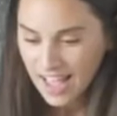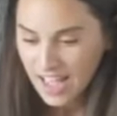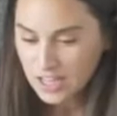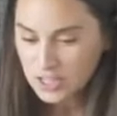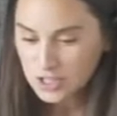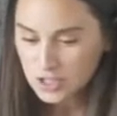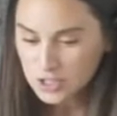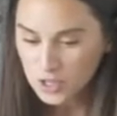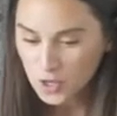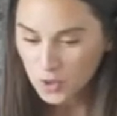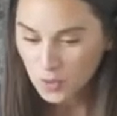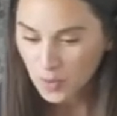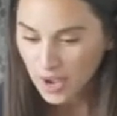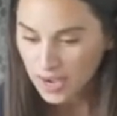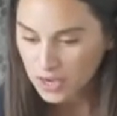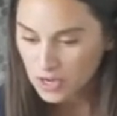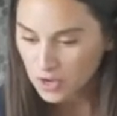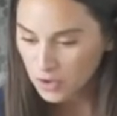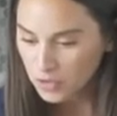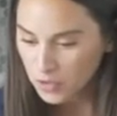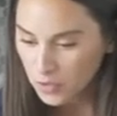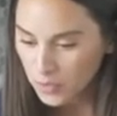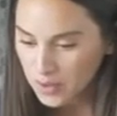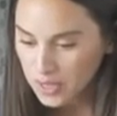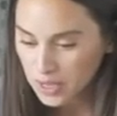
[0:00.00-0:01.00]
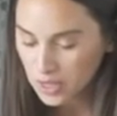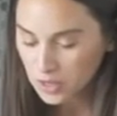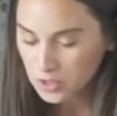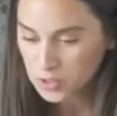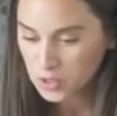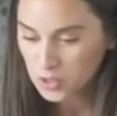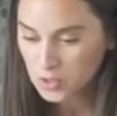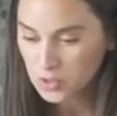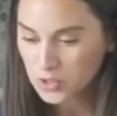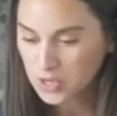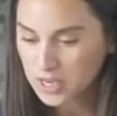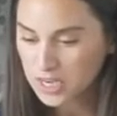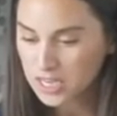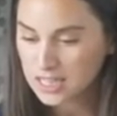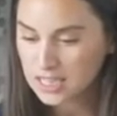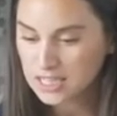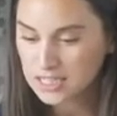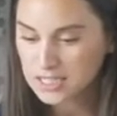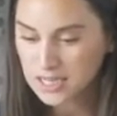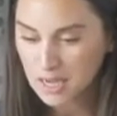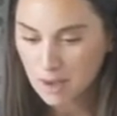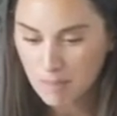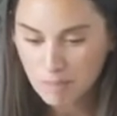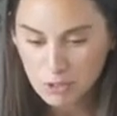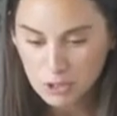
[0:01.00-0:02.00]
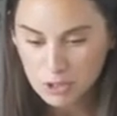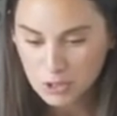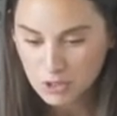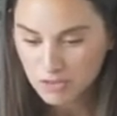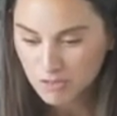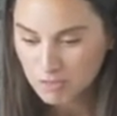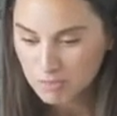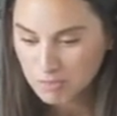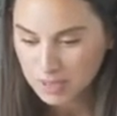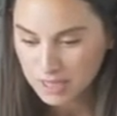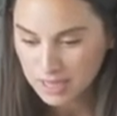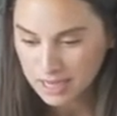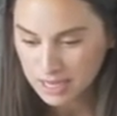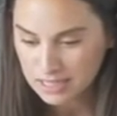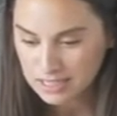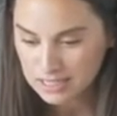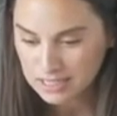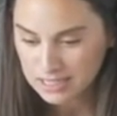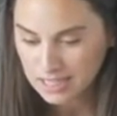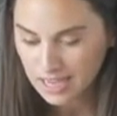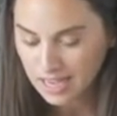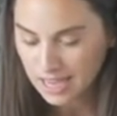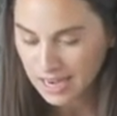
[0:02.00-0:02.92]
And so I know that we also look at the temperature of plants,